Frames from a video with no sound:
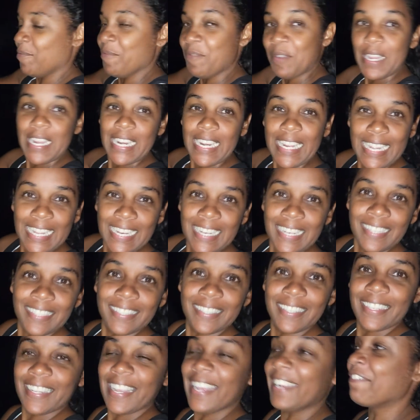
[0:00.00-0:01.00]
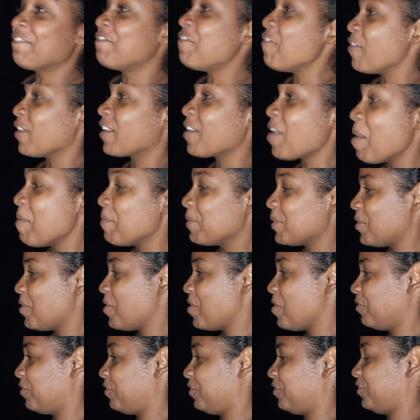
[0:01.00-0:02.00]
really, it's not coming
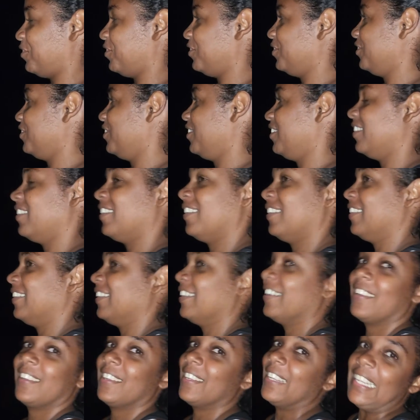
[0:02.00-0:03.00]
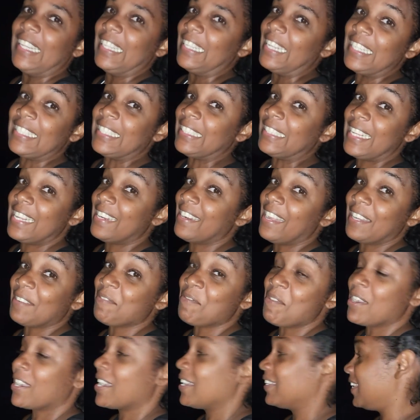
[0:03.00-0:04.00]
off. This thing that's
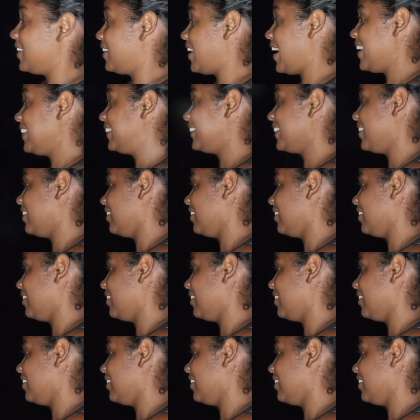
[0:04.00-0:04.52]
blocking the light, you